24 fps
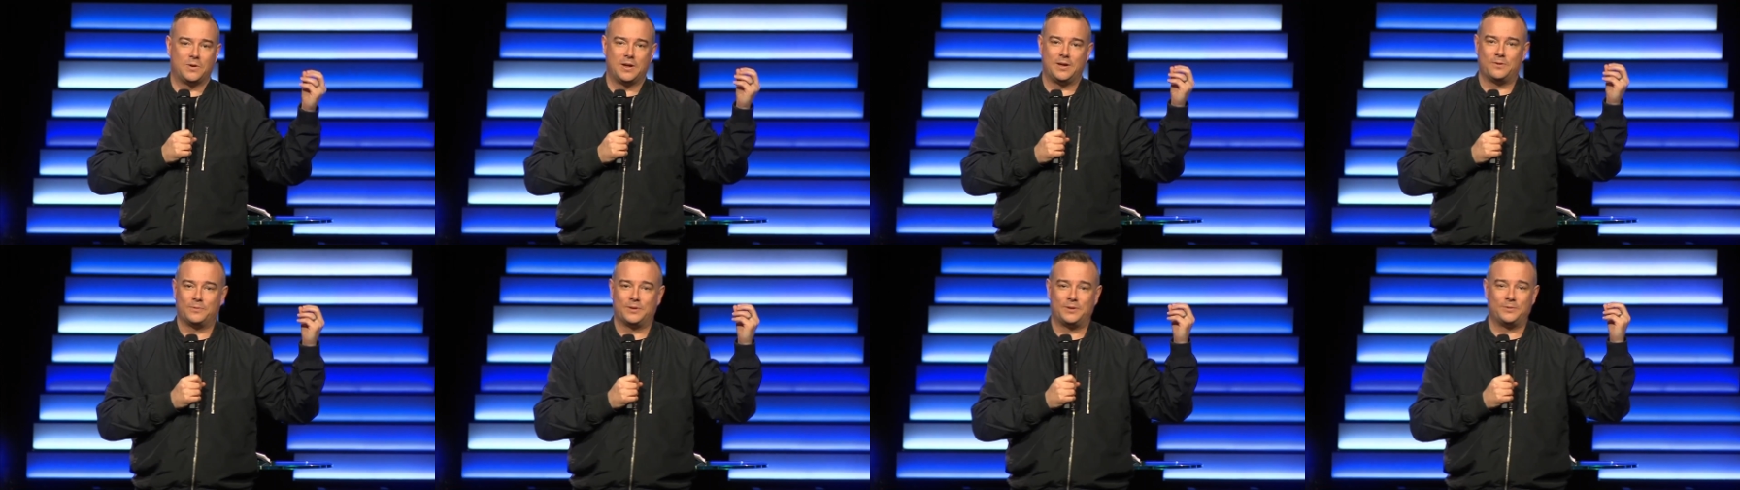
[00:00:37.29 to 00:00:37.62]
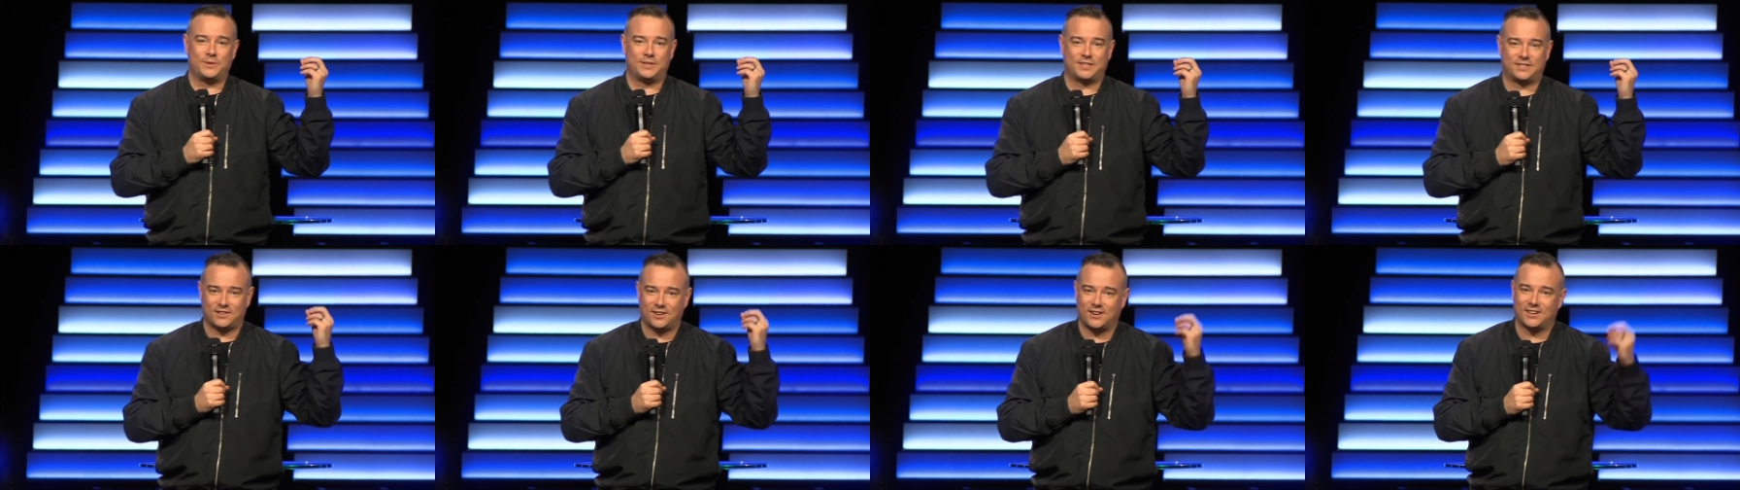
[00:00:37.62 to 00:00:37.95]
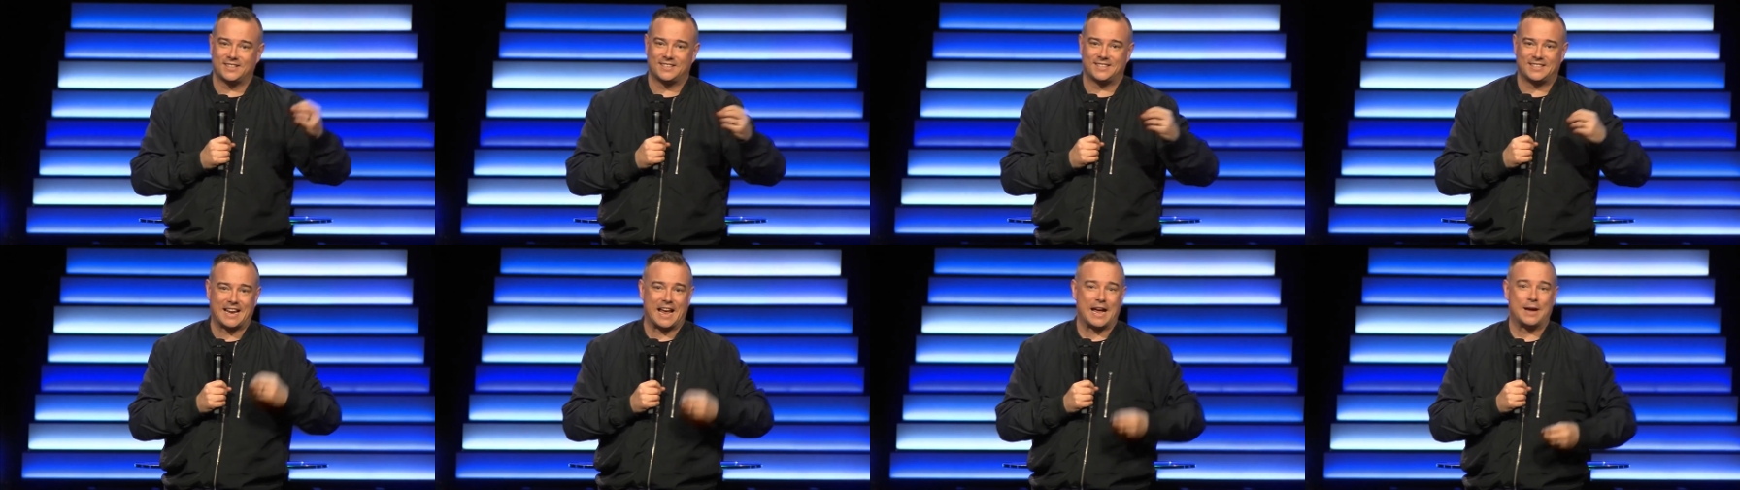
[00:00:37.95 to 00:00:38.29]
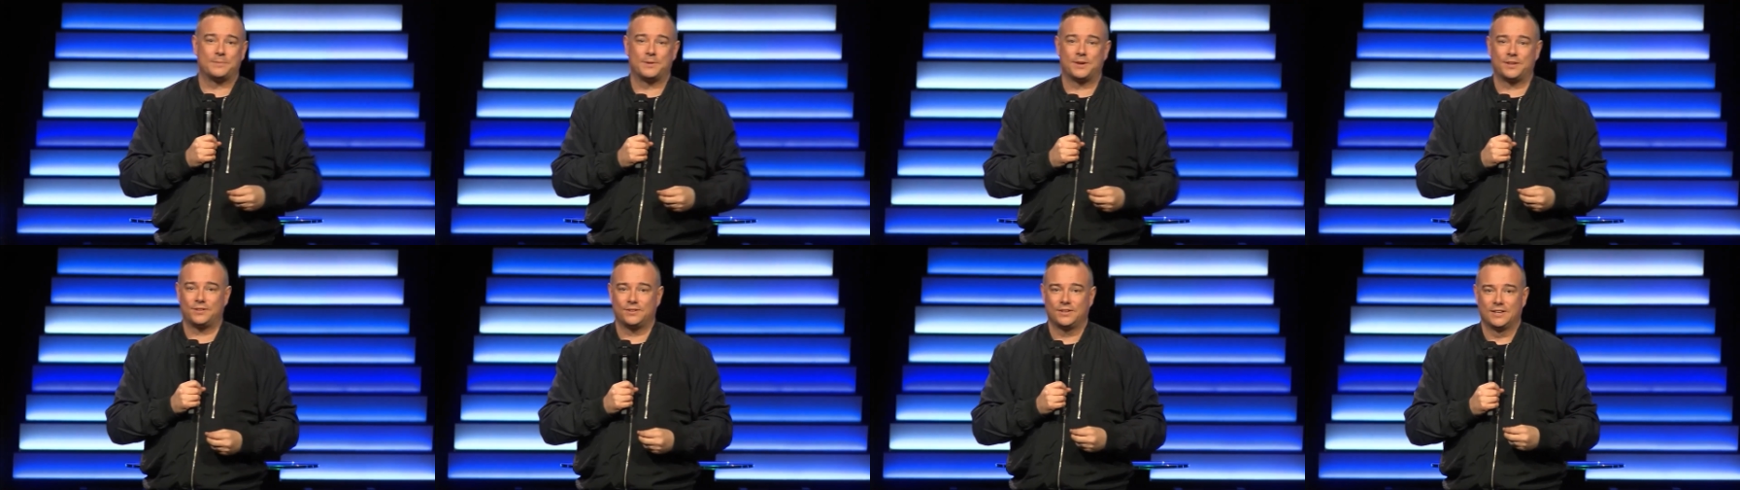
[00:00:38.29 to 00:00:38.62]
when we start
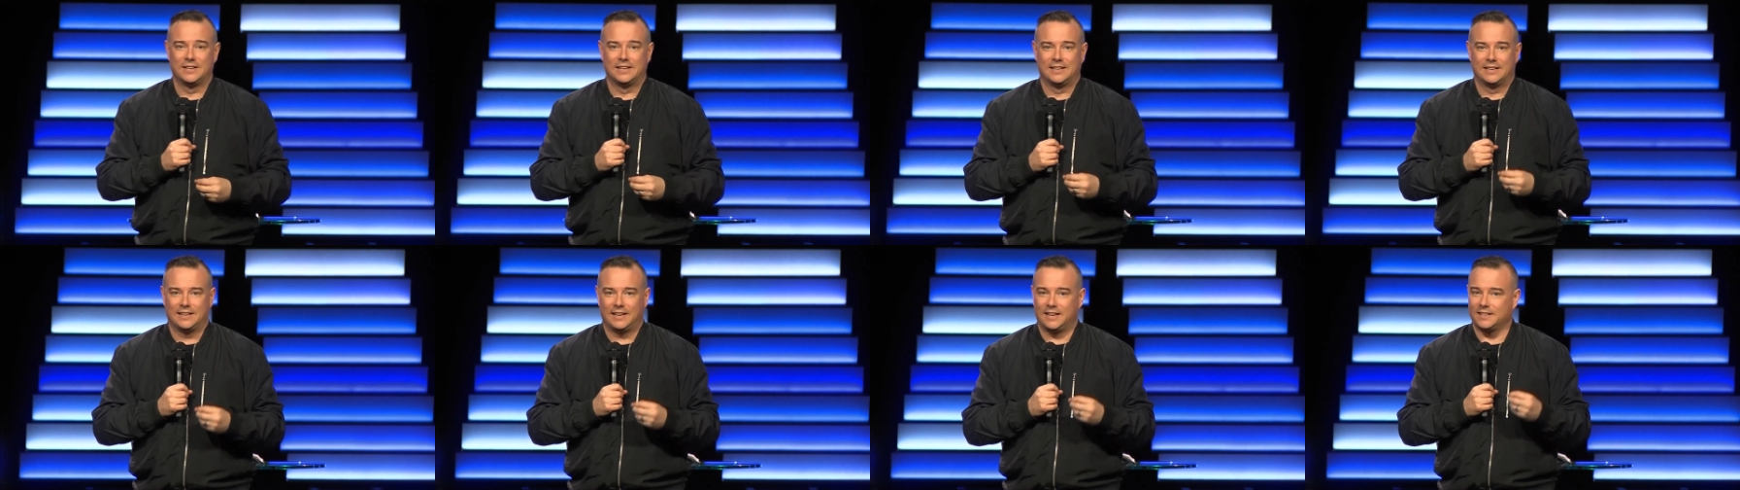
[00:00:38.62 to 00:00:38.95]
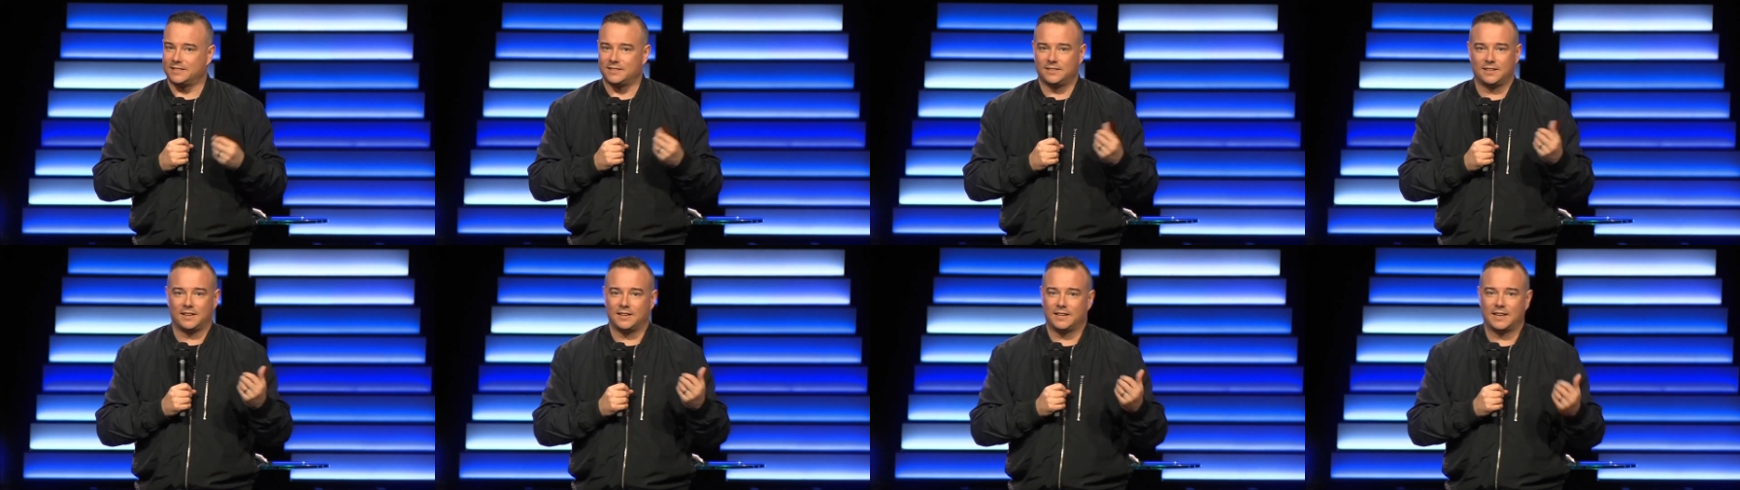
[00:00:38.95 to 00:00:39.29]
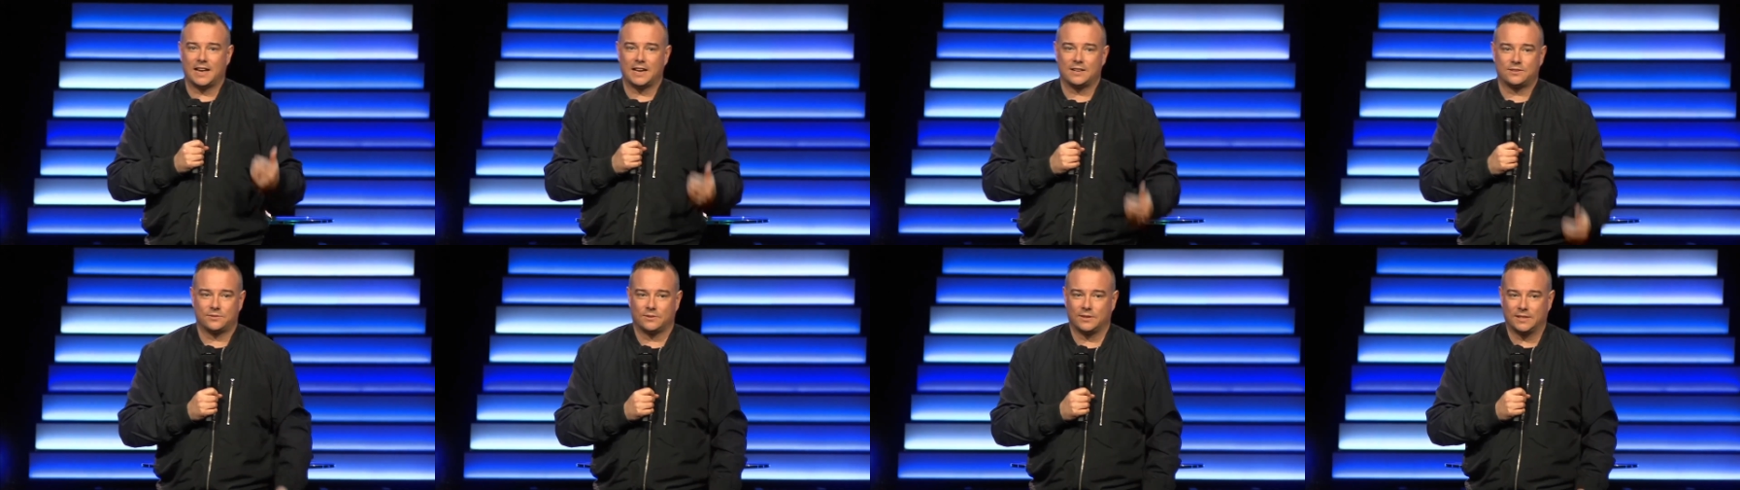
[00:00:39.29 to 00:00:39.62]
Sabbath, it's not natural.